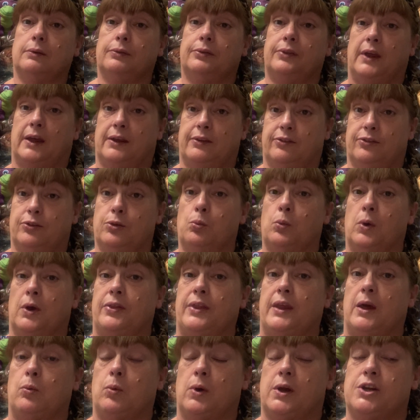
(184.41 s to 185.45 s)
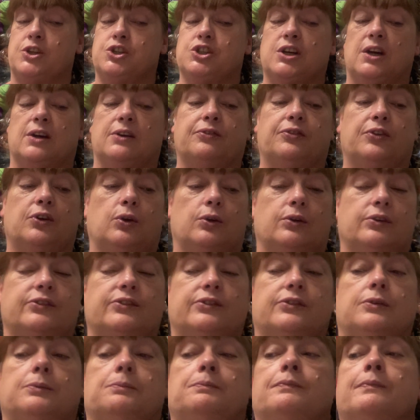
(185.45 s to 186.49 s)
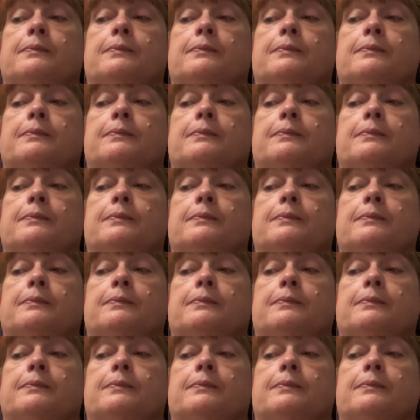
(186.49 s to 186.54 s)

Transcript: That's the one they want to check first.